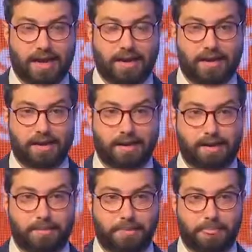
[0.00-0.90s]
and
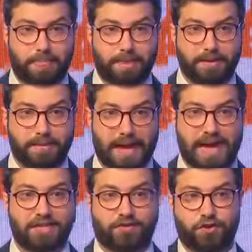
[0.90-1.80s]

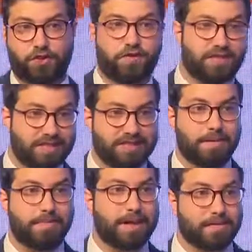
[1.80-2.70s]
ask for services
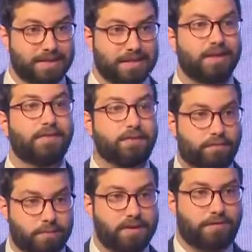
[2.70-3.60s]
that might be delivered
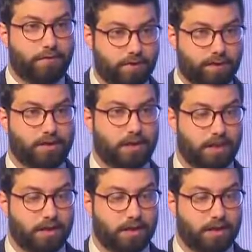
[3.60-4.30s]
from different